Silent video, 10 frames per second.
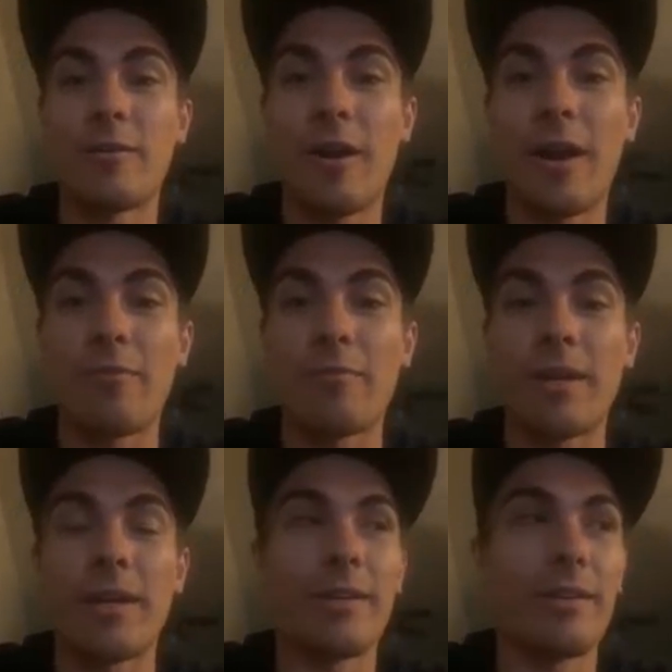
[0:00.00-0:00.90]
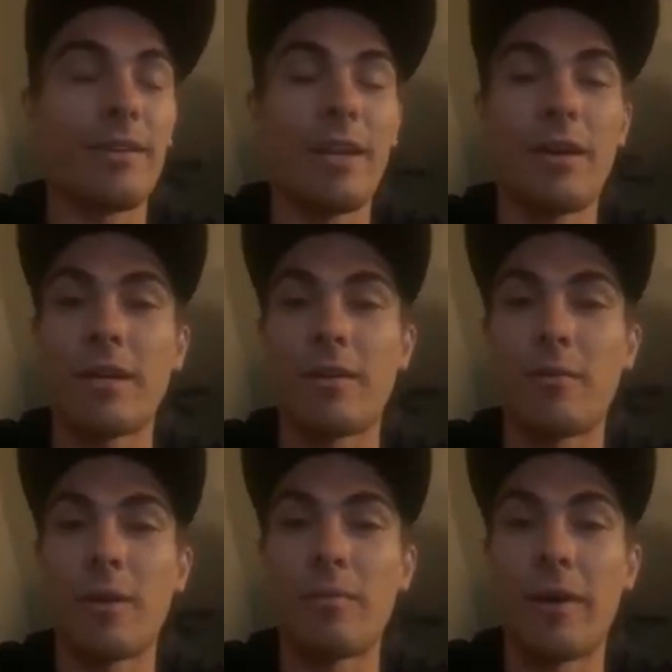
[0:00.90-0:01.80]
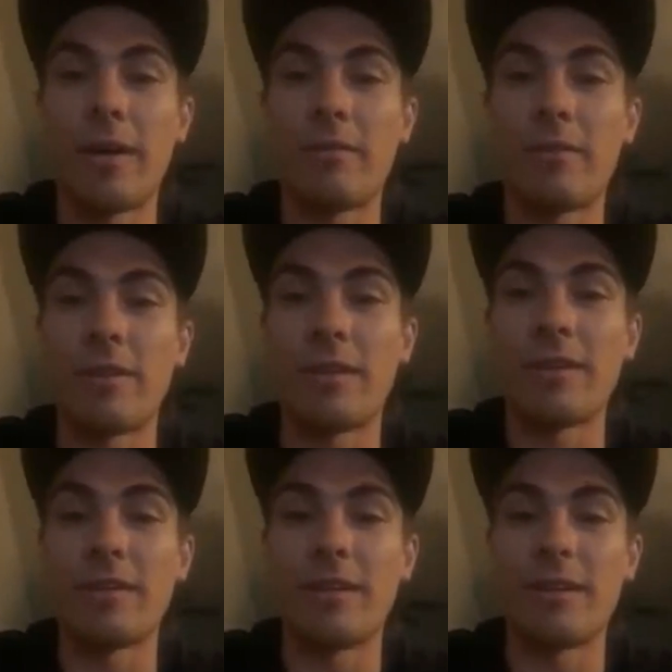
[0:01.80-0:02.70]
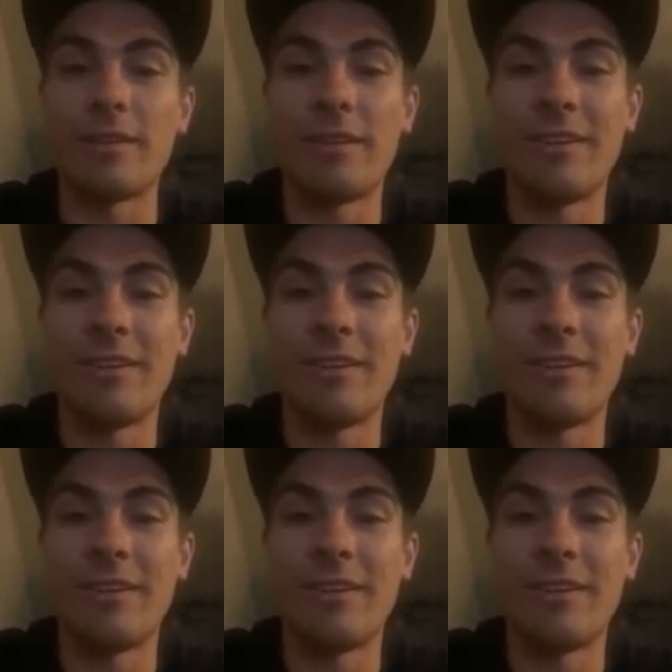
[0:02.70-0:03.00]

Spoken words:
crap, like now I got to rebuy everything. Like,